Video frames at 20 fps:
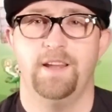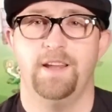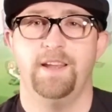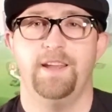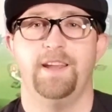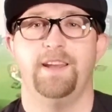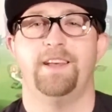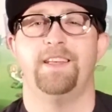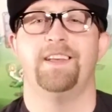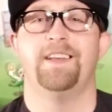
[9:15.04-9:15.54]

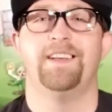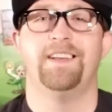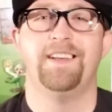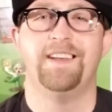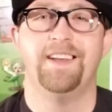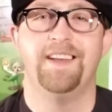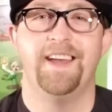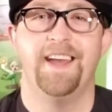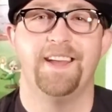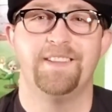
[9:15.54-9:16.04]
Yeah.
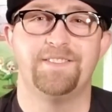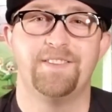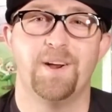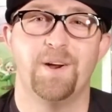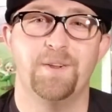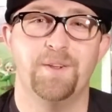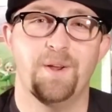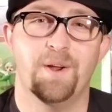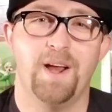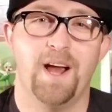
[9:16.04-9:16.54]
So
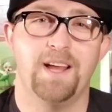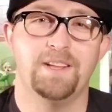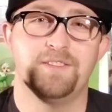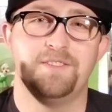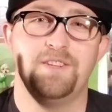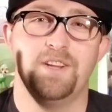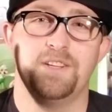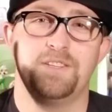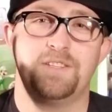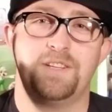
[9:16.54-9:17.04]
you guys
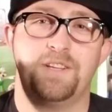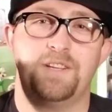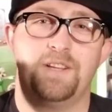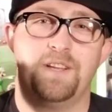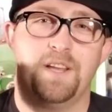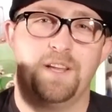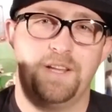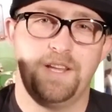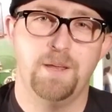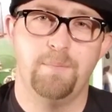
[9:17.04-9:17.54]
just
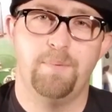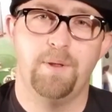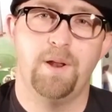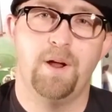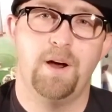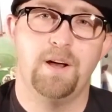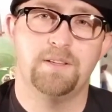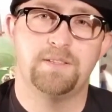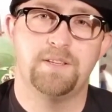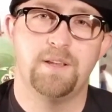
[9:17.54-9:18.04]
keep it
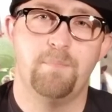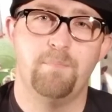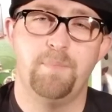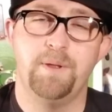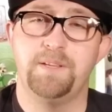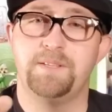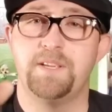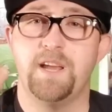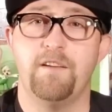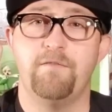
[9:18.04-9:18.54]
awesome,
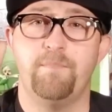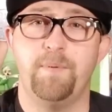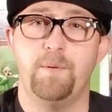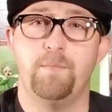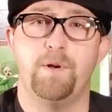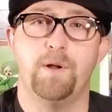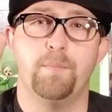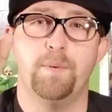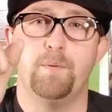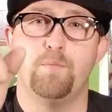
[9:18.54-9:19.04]
be safe, be
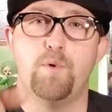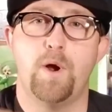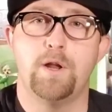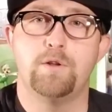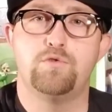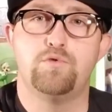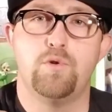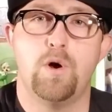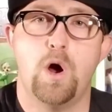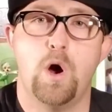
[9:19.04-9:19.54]
real, be
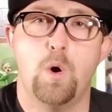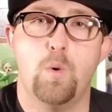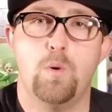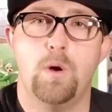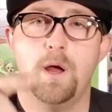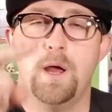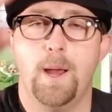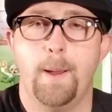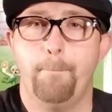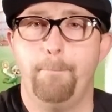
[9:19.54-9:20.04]
retro,
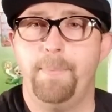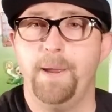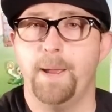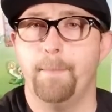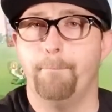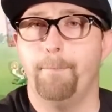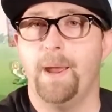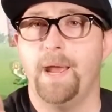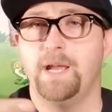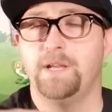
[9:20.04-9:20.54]
be
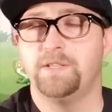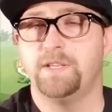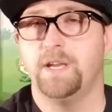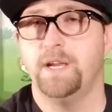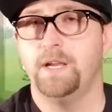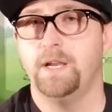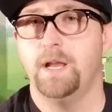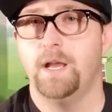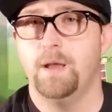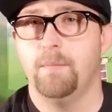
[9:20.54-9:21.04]

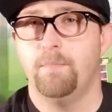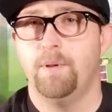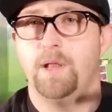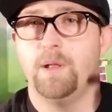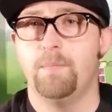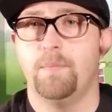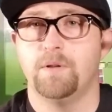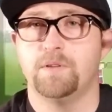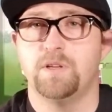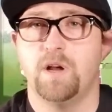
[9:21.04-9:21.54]
amazing, be the
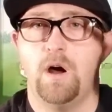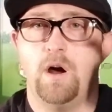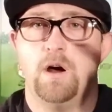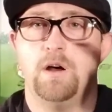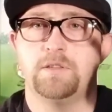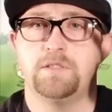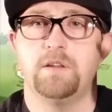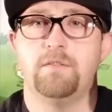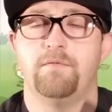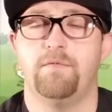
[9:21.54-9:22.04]
most
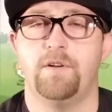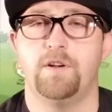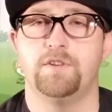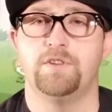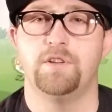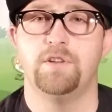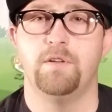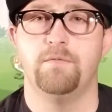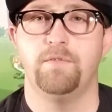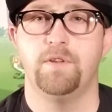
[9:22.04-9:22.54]
awesome
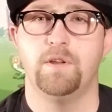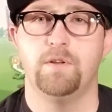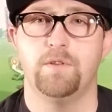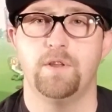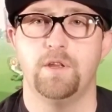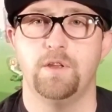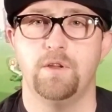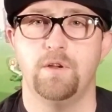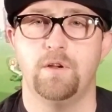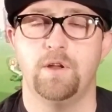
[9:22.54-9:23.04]
version of you
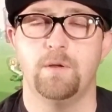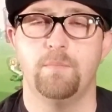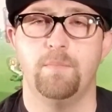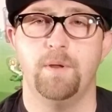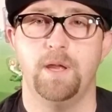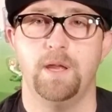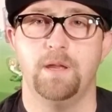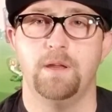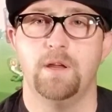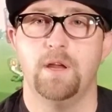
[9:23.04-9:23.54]
that you can
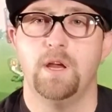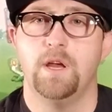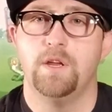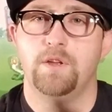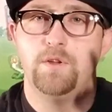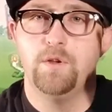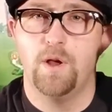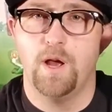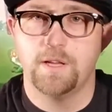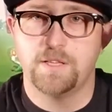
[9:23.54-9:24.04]
be.
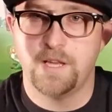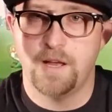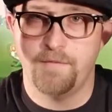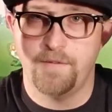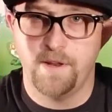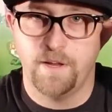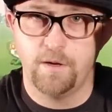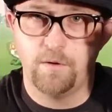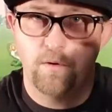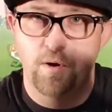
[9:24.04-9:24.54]
You guys have
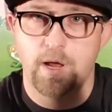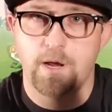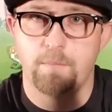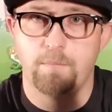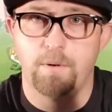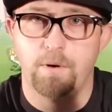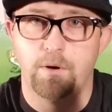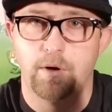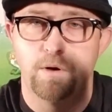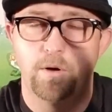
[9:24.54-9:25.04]
an
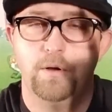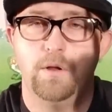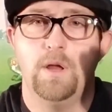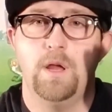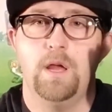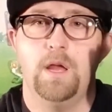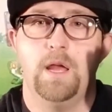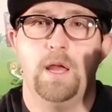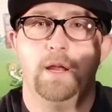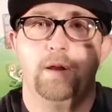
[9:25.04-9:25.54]
incredible,
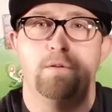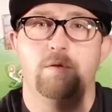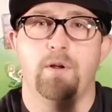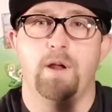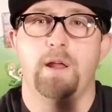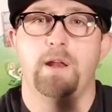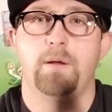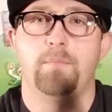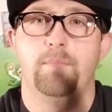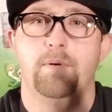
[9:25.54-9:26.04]

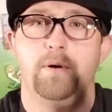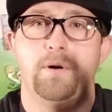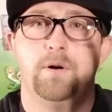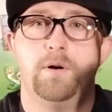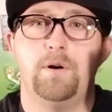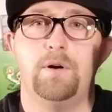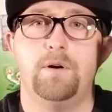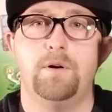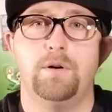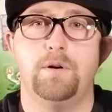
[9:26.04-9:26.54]

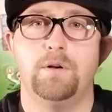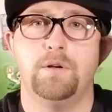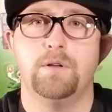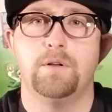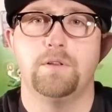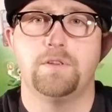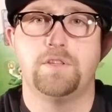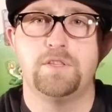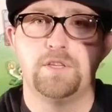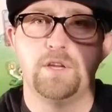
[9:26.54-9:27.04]

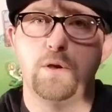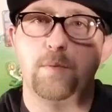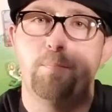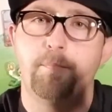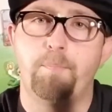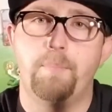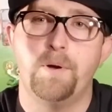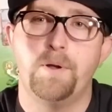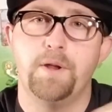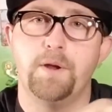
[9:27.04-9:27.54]
incredible,
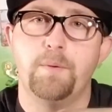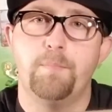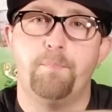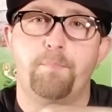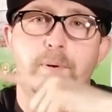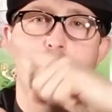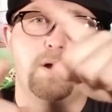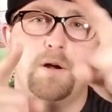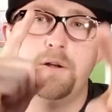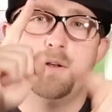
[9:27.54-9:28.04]
super
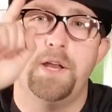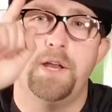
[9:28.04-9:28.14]
duper